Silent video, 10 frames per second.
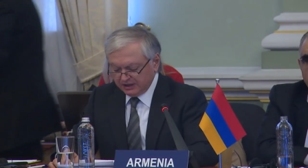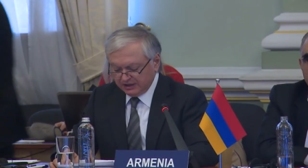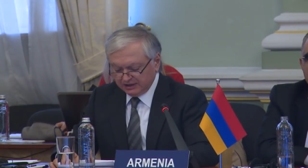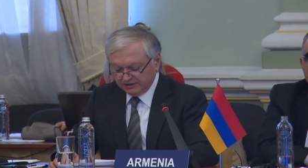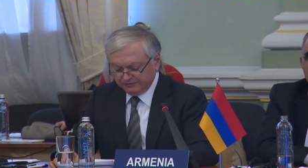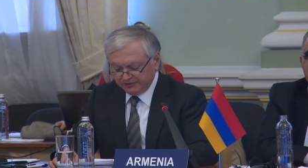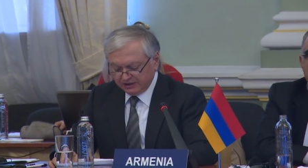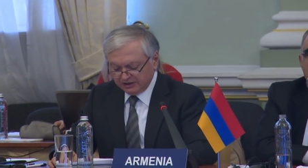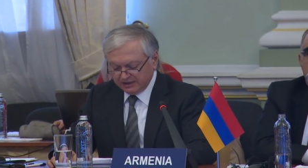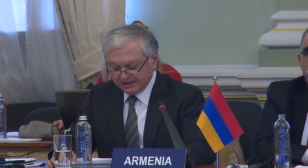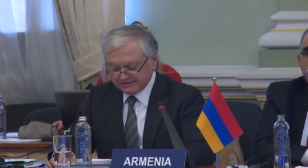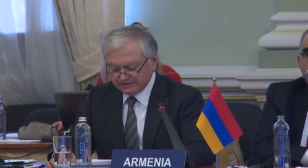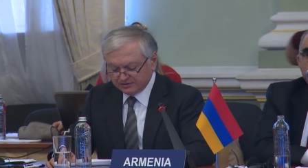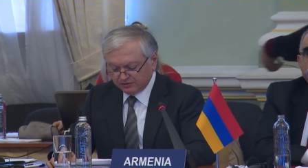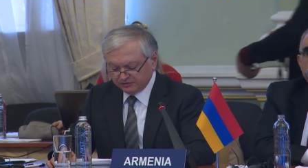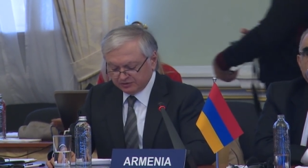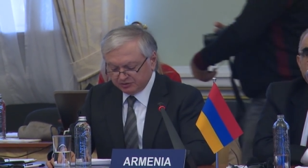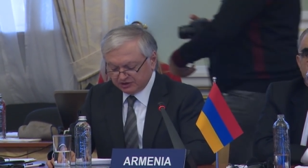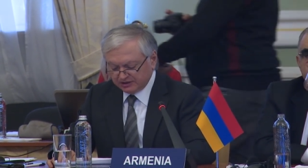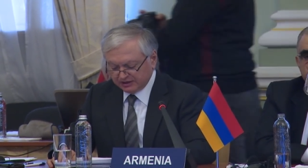and the very essence of the
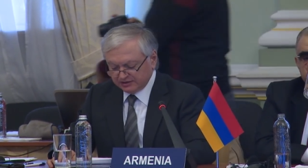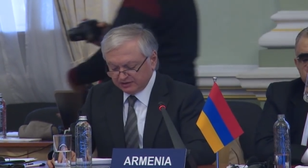BSEC.